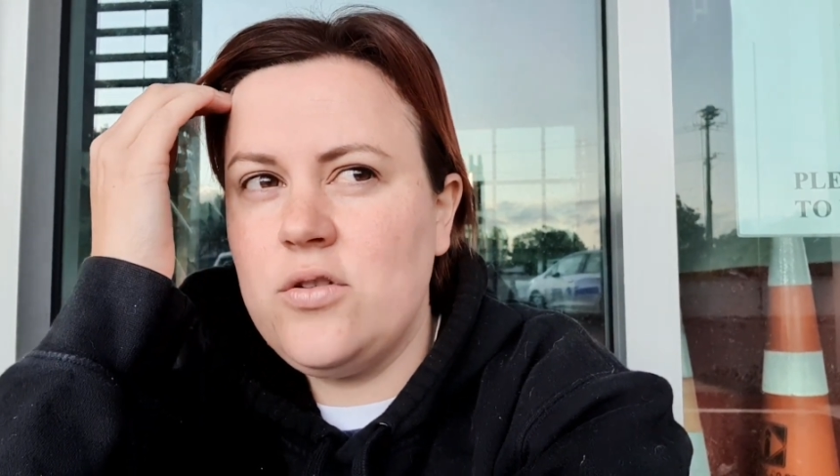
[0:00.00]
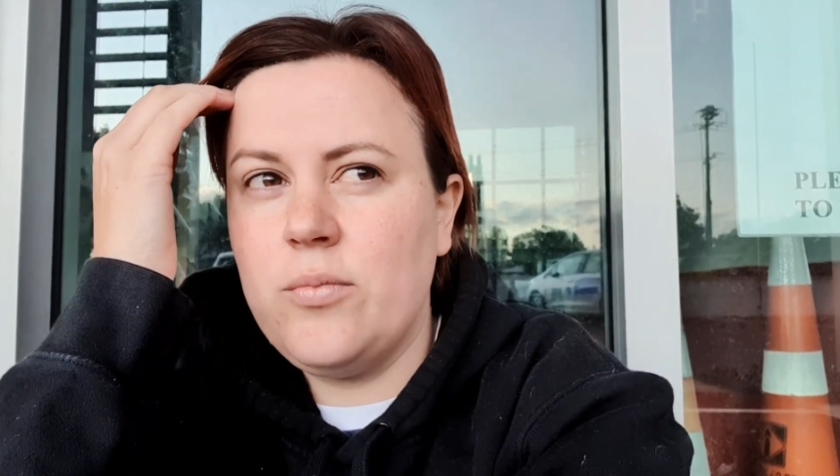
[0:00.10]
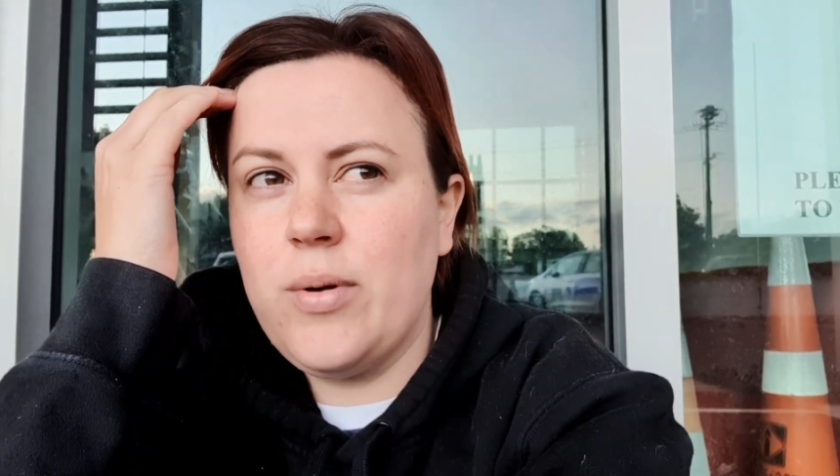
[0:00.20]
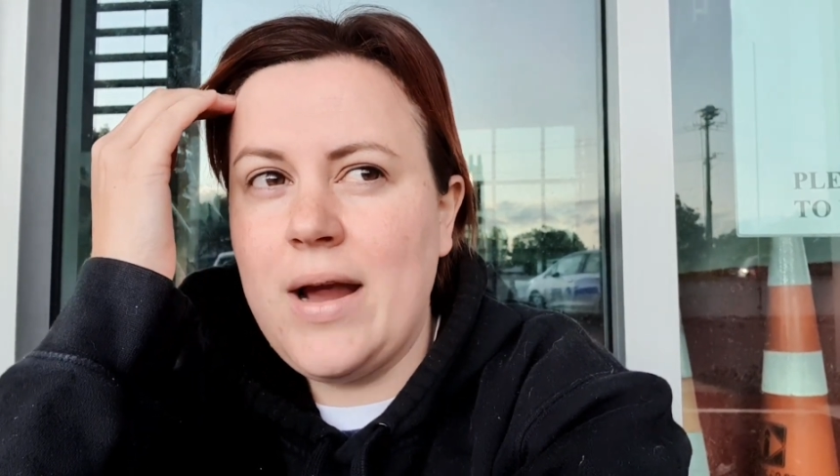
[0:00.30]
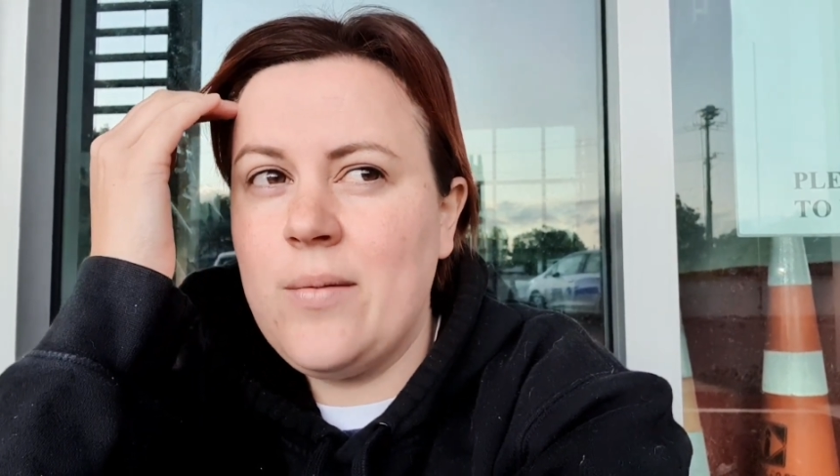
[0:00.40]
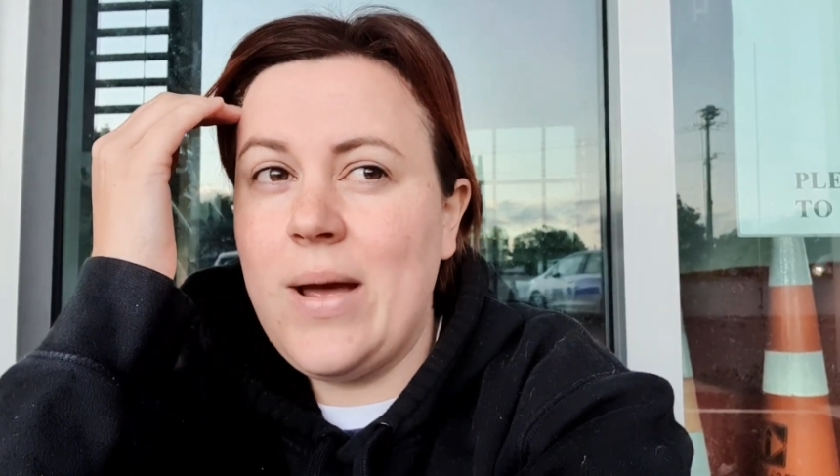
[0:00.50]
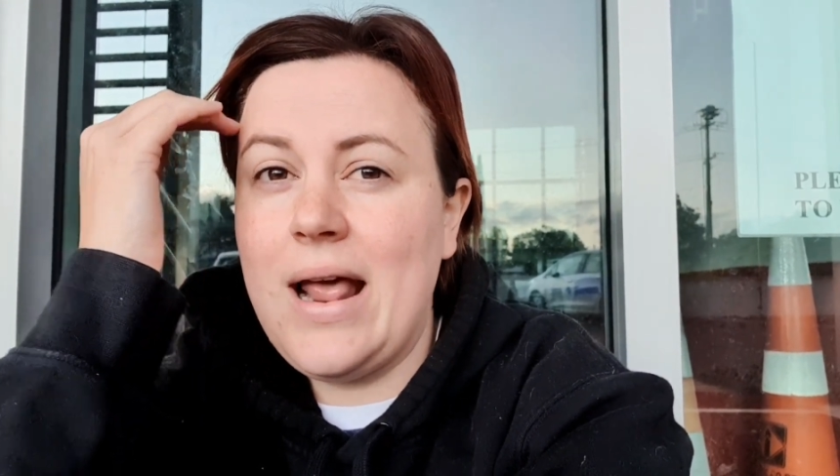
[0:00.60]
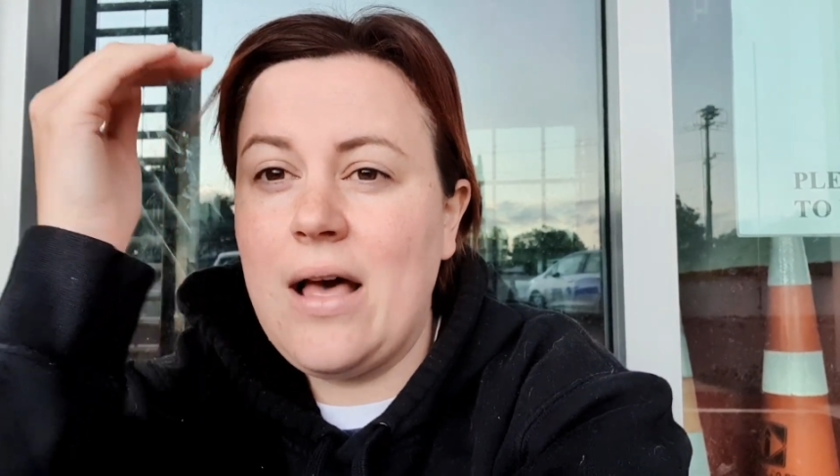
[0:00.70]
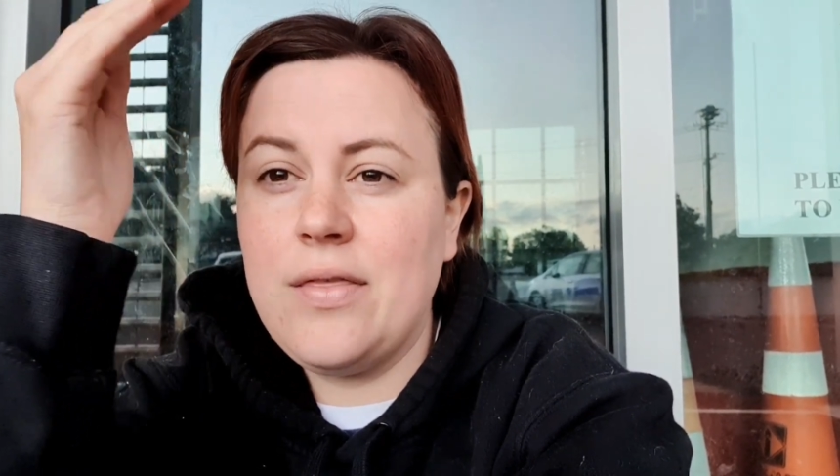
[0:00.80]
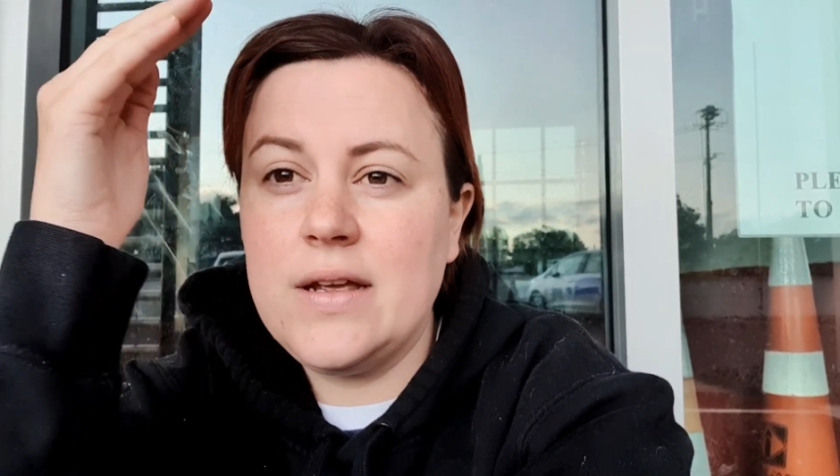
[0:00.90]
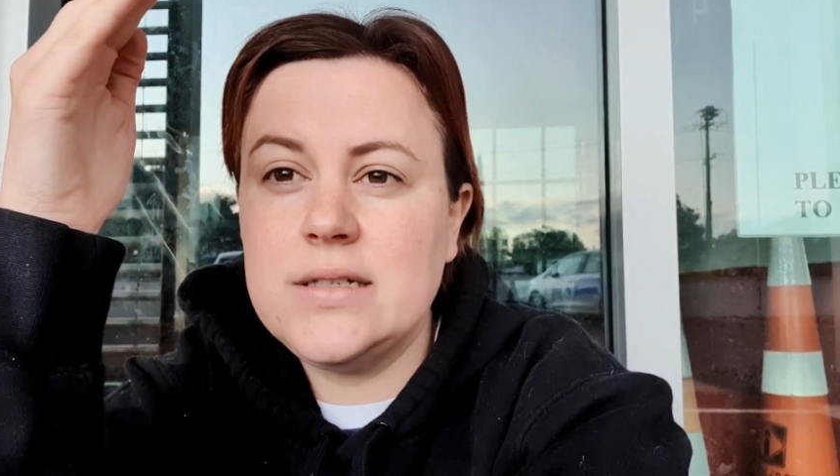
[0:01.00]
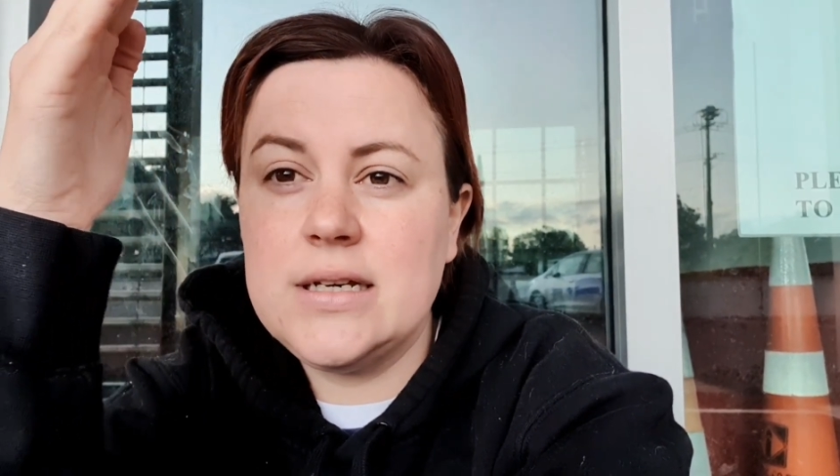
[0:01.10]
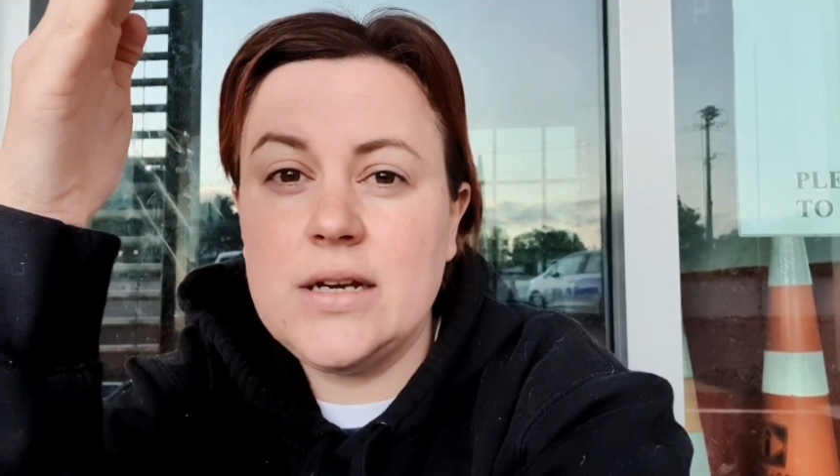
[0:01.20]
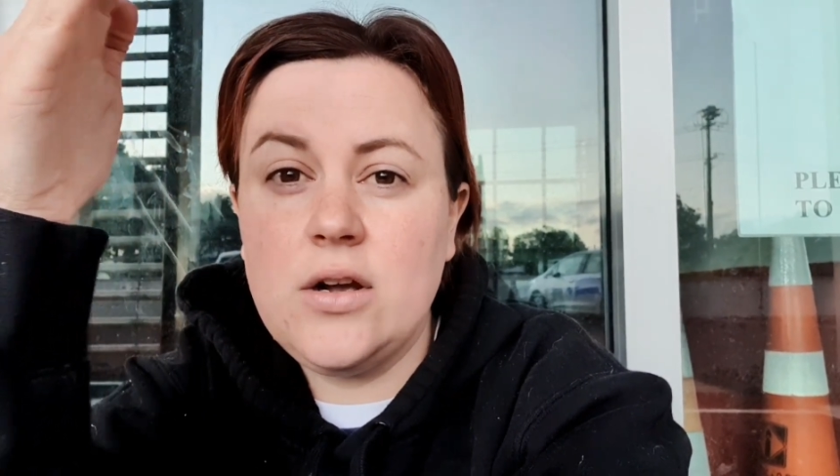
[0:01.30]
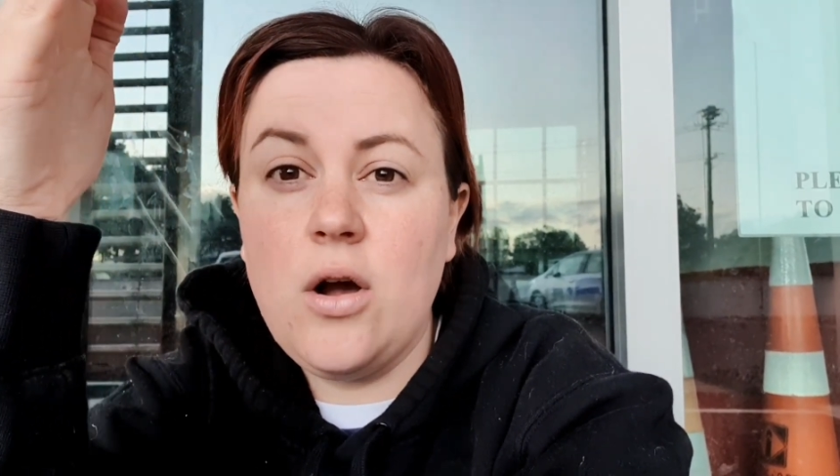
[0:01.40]
your brain about how things are
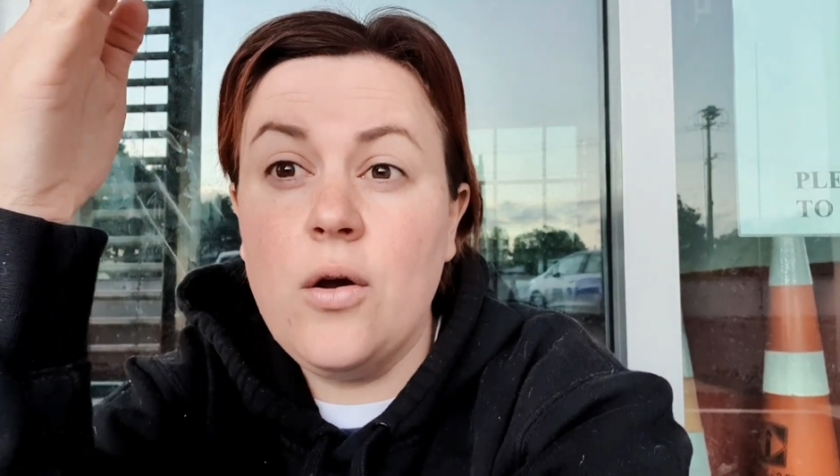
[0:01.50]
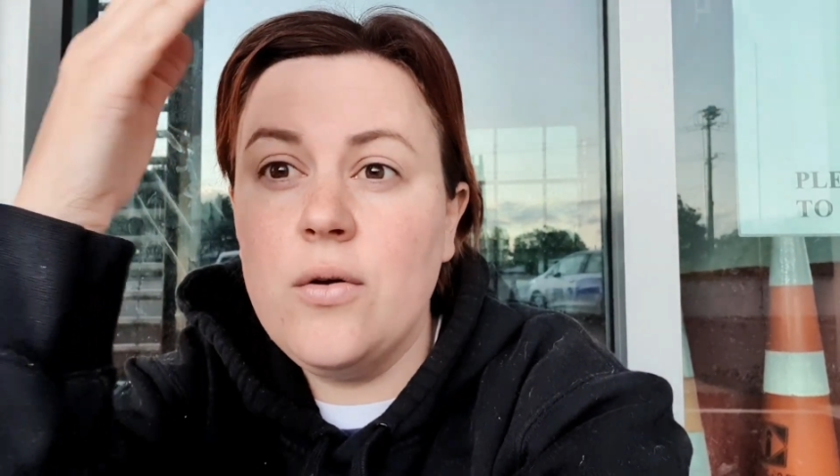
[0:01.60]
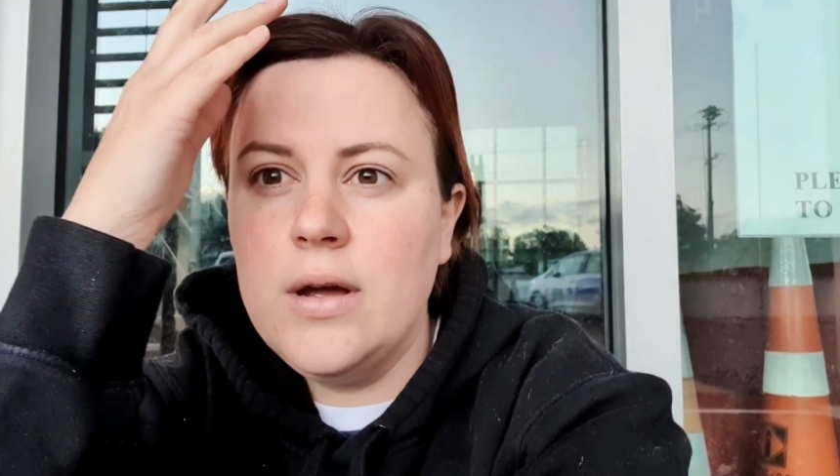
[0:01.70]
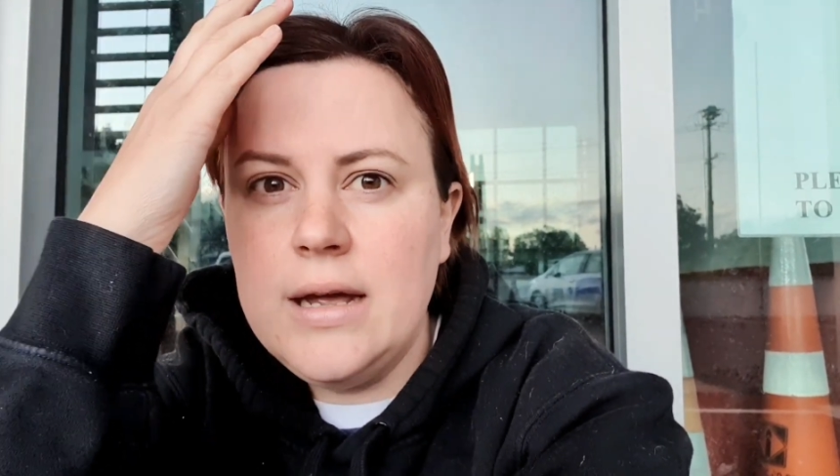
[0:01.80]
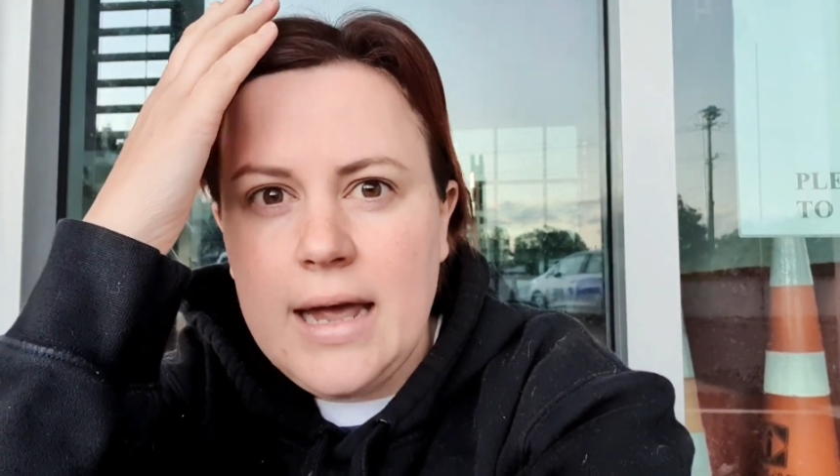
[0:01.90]
going to go